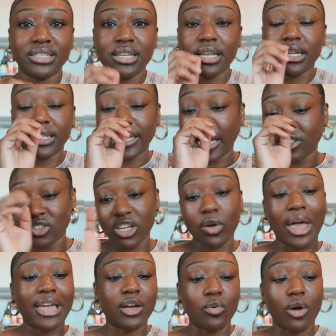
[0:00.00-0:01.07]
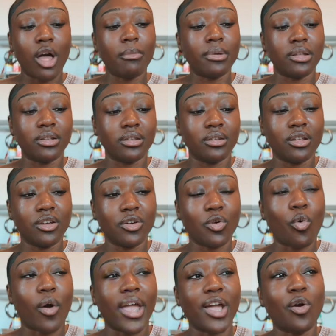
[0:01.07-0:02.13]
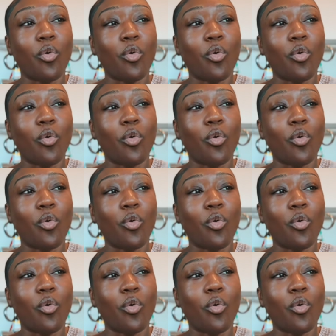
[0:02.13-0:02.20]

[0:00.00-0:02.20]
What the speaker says: and it's actually quite common. I